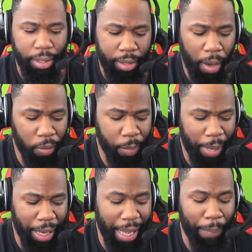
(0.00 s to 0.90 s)
I wasn't paying.
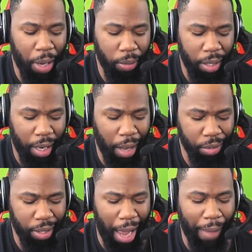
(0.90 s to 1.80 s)
Yep, Goten. I was gonna
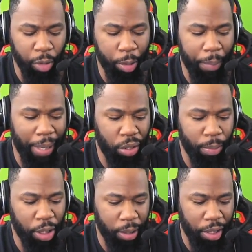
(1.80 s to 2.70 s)
say I haven't really been paying too
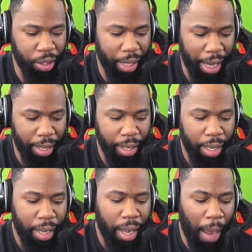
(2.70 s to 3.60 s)
much attention to that.
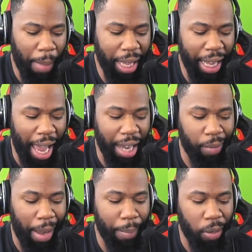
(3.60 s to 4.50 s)
I'm not gonna get any
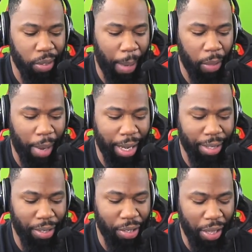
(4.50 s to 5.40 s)
rainbows, by the way, because
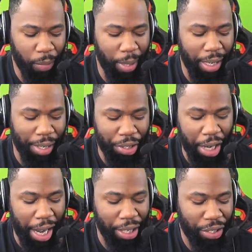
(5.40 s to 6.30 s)
there's nothing really to
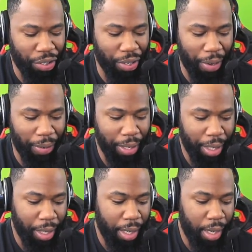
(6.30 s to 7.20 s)
change. So,
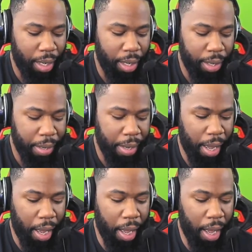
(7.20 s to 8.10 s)

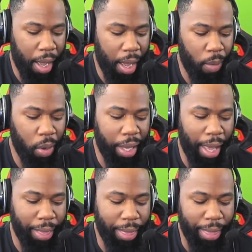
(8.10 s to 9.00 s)
uh, we'll get
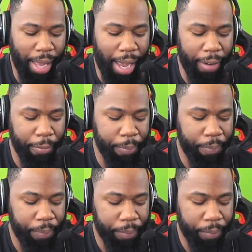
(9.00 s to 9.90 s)
that.
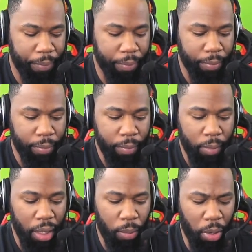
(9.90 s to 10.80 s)

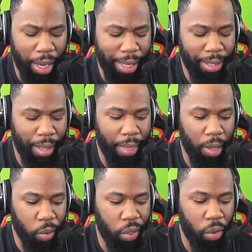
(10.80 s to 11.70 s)
We'll get
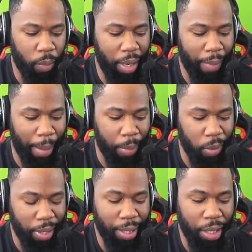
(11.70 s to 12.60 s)
those three rainbows.
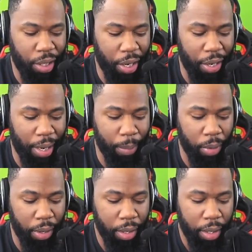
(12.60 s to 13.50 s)
That's actually a good number.
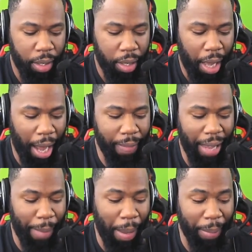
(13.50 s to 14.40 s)
I didn't think
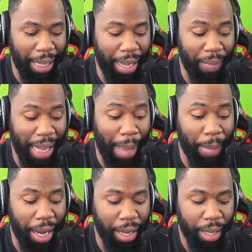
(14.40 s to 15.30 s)
I'd be able to get even that many.